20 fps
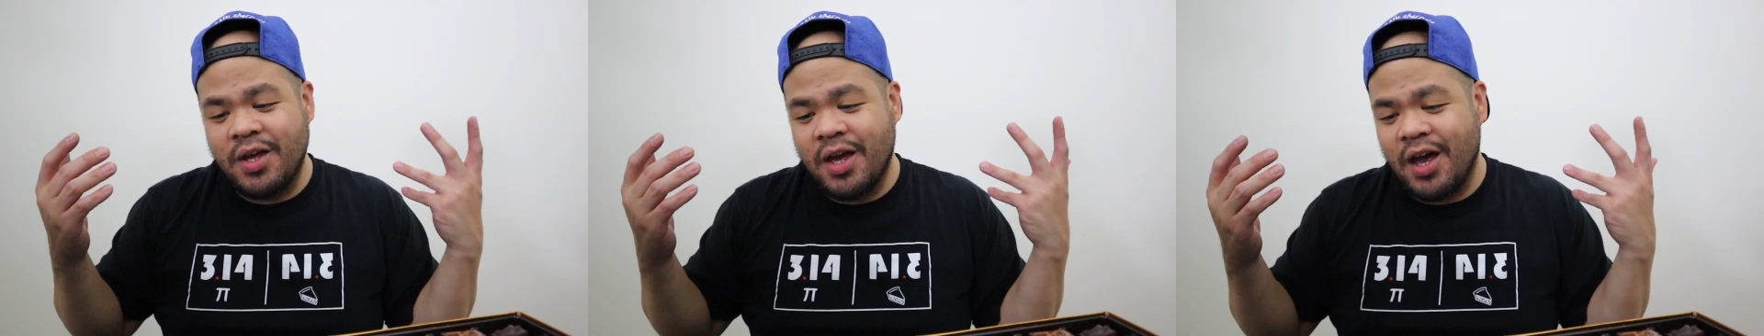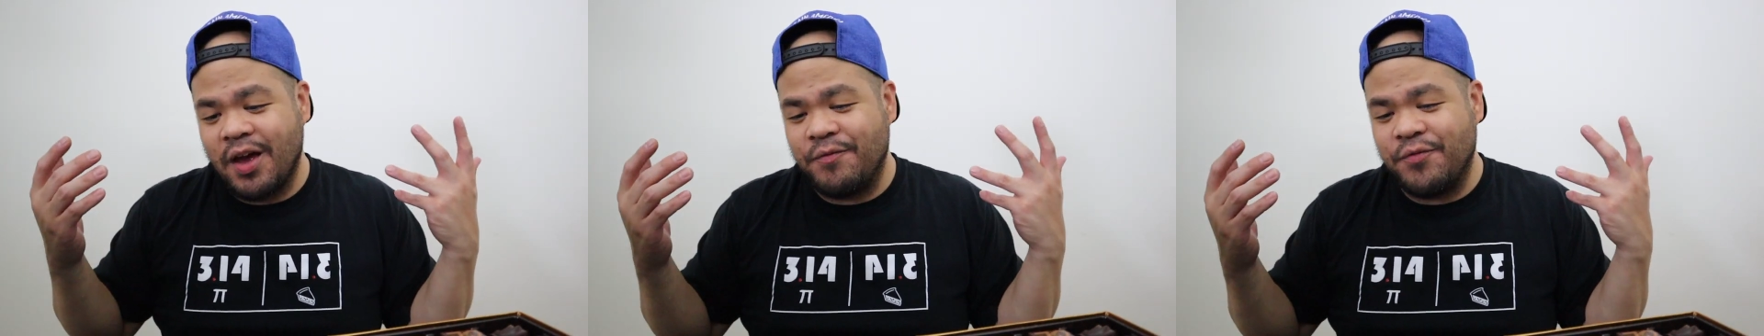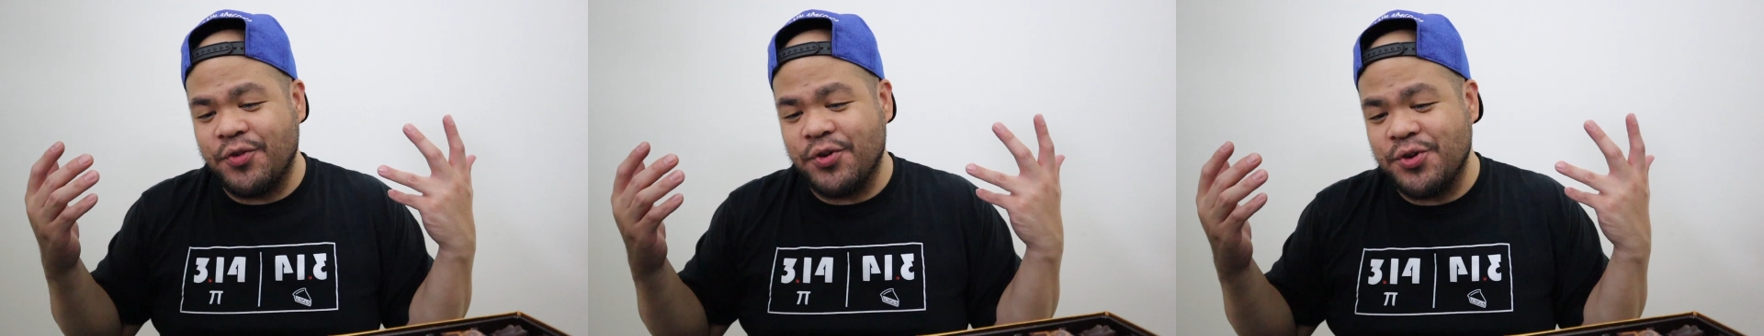
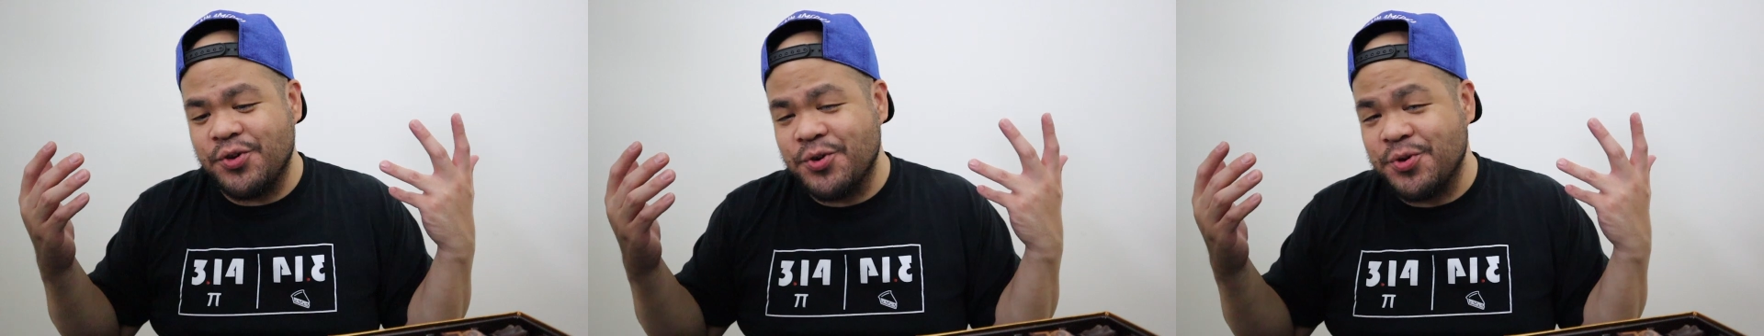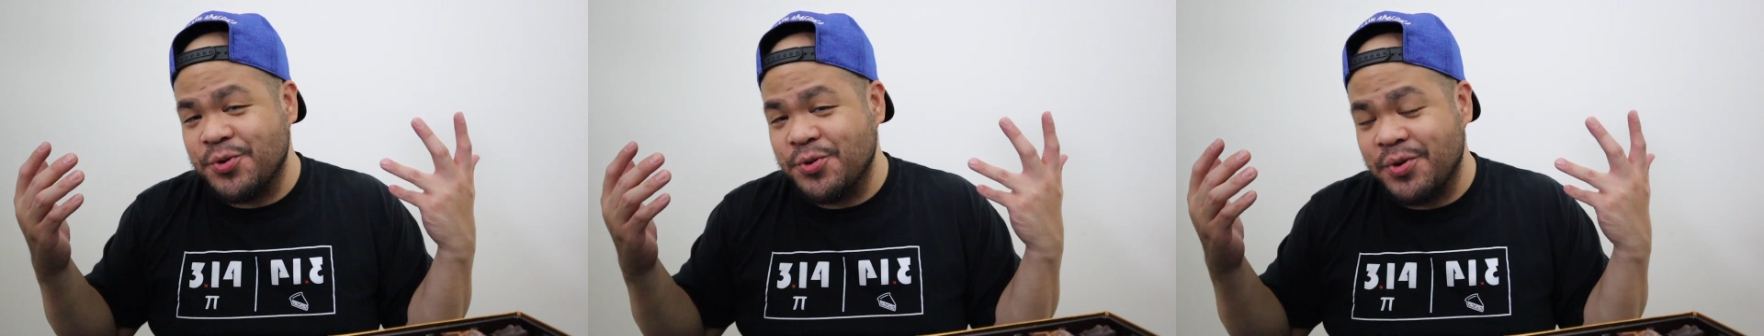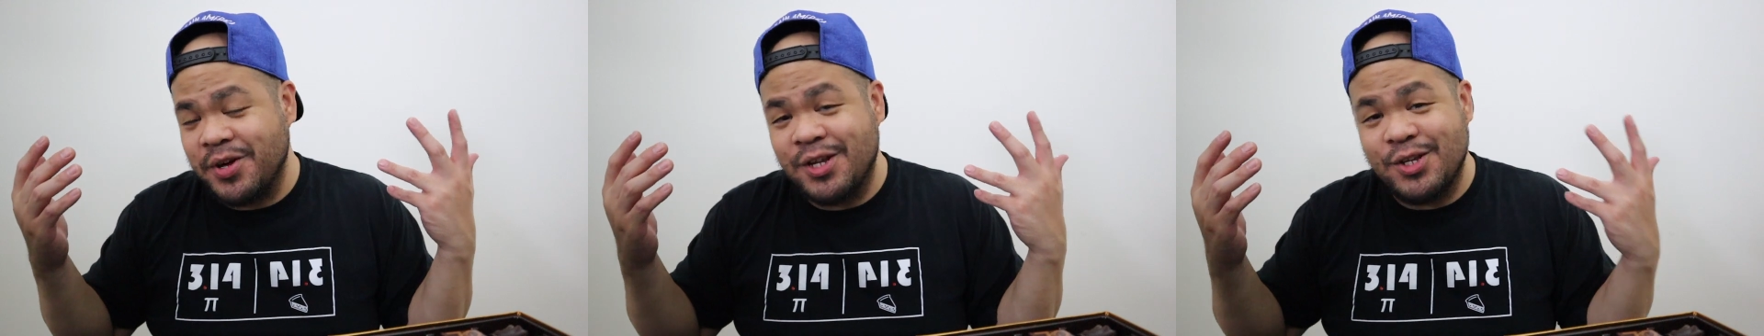If
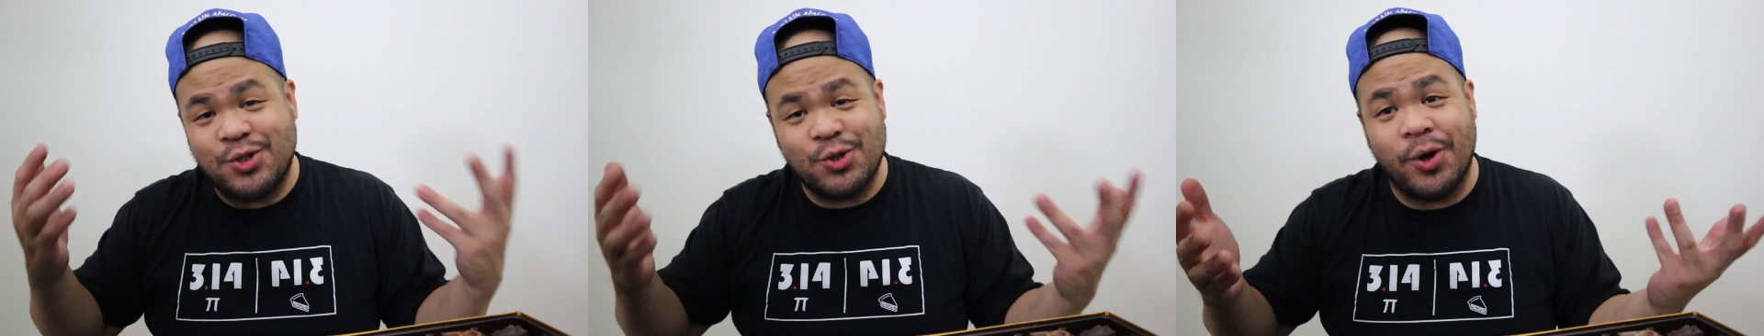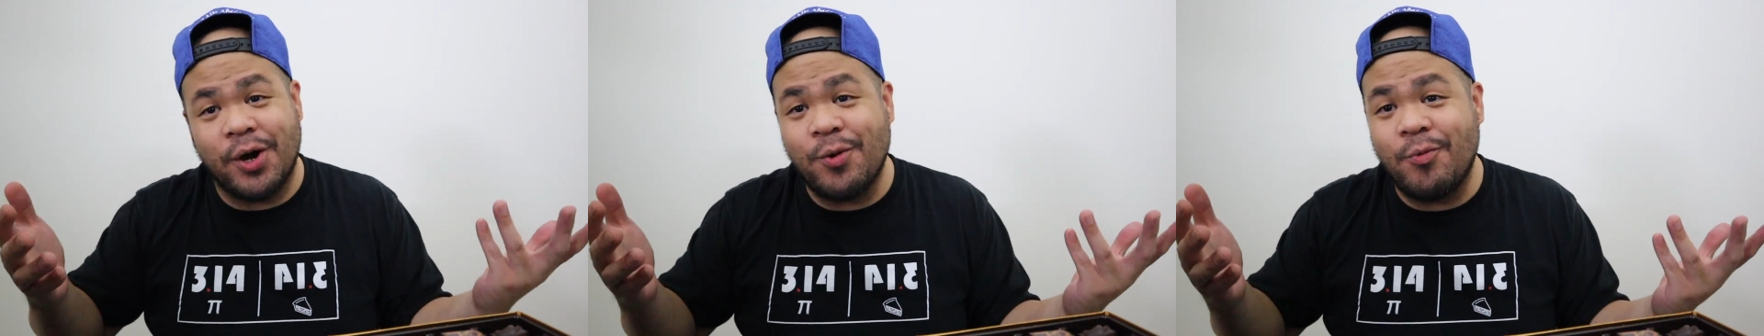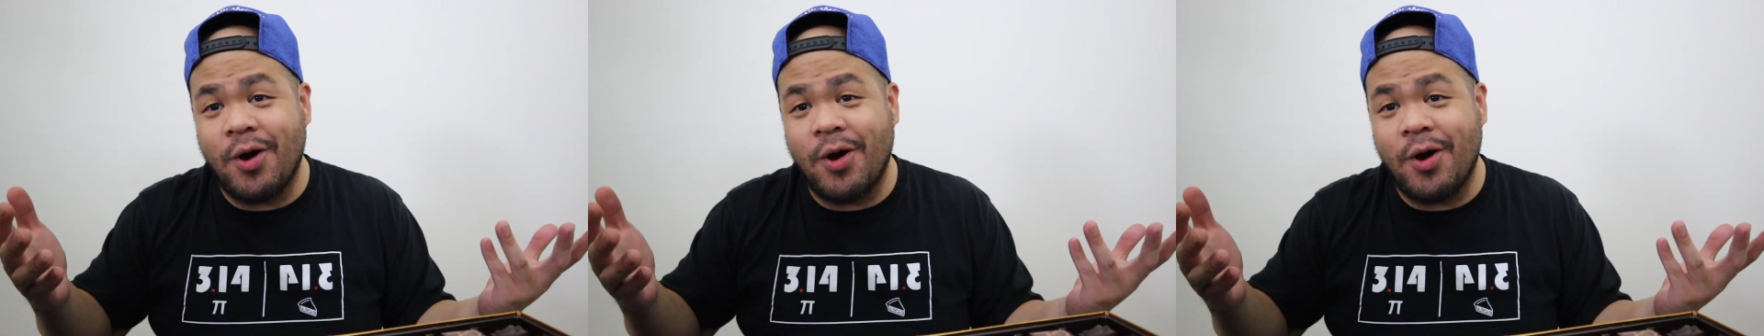you enjoy